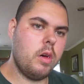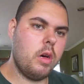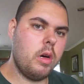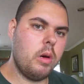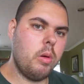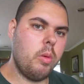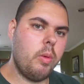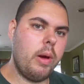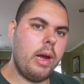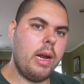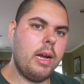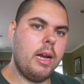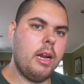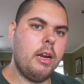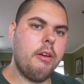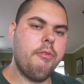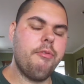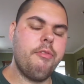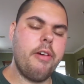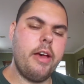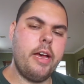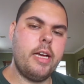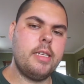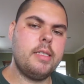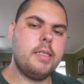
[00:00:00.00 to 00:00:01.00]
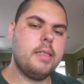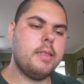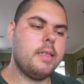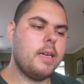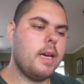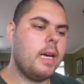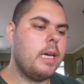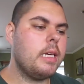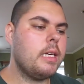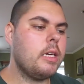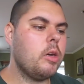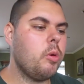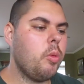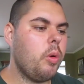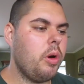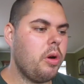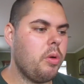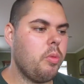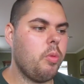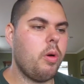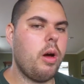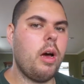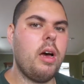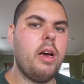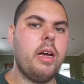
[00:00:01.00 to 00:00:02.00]
weighted vest that I can wear
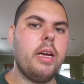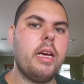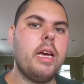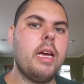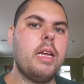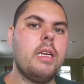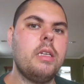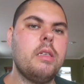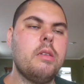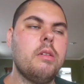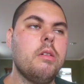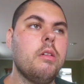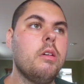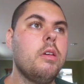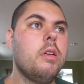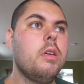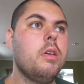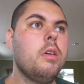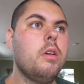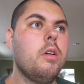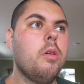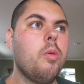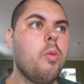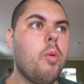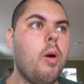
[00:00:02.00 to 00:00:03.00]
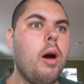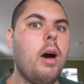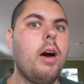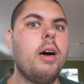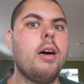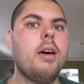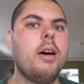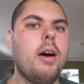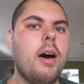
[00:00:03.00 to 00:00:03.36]
while